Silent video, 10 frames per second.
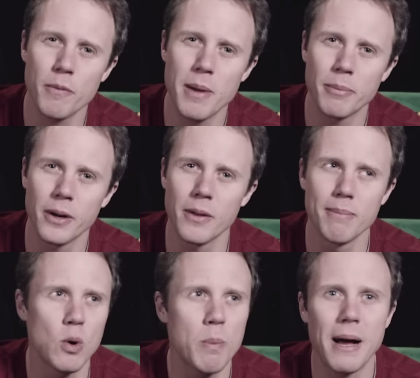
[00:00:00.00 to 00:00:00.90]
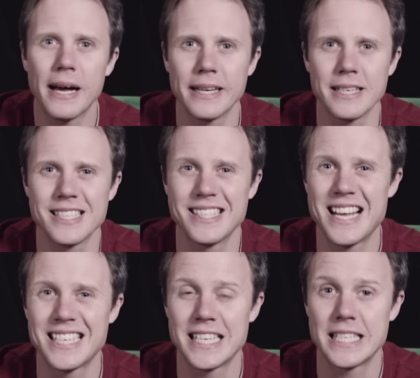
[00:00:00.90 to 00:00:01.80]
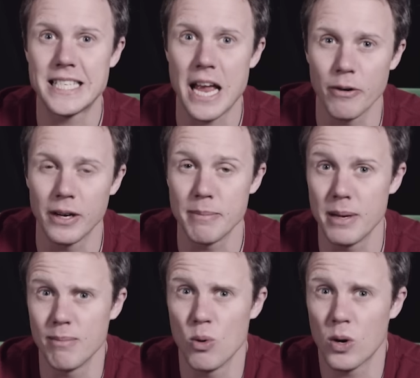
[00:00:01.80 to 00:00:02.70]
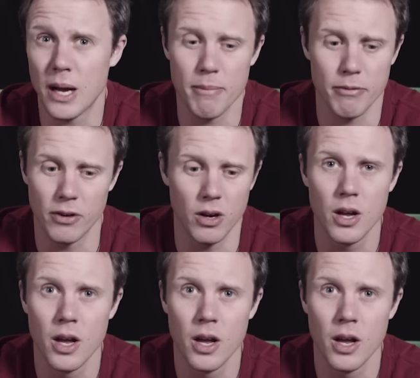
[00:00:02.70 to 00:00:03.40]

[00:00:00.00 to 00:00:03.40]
remembering that more padding doesn't necessarily mean more comfort.